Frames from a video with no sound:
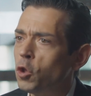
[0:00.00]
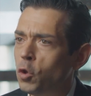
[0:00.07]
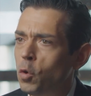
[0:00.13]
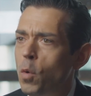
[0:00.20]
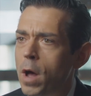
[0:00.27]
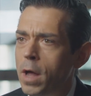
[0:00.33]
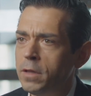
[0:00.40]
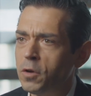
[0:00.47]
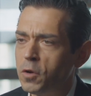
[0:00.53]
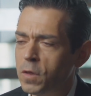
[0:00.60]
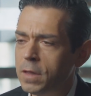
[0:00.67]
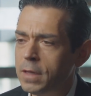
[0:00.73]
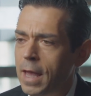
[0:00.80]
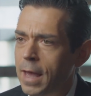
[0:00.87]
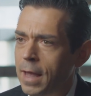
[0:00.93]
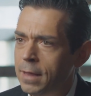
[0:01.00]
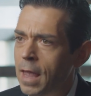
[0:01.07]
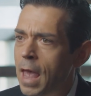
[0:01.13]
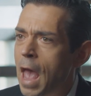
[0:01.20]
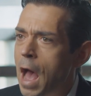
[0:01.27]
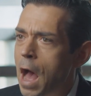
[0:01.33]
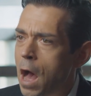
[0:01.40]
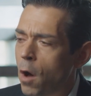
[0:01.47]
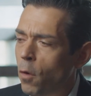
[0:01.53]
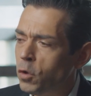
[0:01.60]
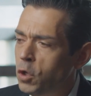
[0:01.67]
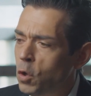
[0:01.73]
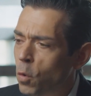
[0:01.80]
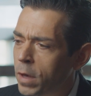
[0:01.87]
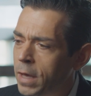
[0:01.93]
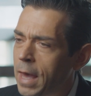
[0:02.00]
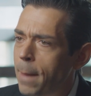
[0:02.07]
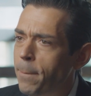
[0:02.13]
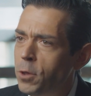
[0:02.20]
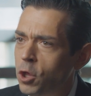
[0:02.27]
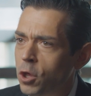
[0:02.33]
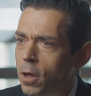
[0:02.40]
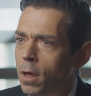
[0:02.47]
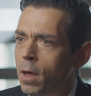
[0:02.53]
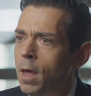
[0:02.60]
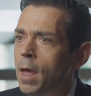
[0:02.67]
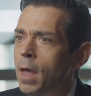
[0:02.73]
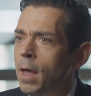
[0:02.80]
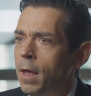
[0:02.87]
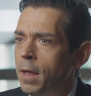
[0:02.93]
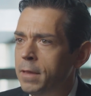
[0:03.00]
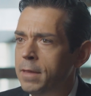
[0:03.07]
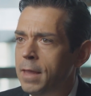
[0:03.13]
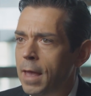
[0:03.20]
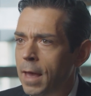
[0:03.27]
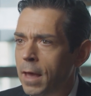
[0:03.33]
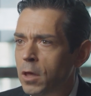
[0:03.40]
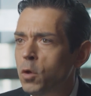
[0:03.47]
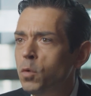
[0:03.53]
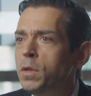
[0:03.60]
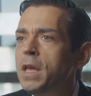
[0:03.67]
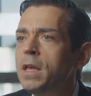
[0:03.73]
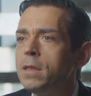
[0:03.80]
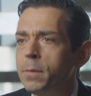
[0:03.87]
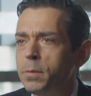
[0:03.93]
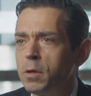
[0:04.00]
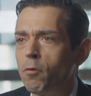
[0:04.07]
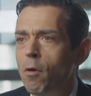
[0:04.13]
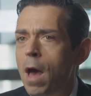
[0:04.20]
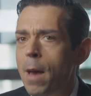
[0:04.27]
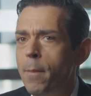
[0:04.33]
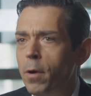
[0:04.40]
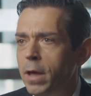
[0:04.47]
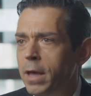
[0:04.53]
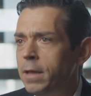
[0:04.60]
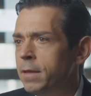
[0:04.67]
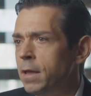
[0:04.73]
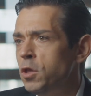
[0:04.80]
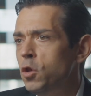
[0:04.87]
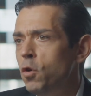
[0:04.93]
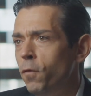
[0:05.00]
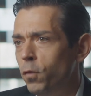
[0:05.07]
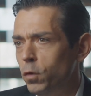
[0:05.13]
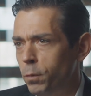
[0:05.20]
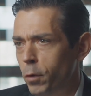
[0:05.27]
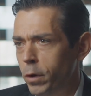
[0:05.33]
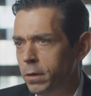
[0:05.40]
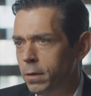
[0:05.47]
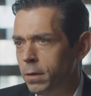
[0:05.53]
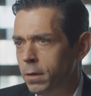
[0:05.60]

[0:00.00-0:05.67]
to understand how you capture the unique subscriber in the new footprint.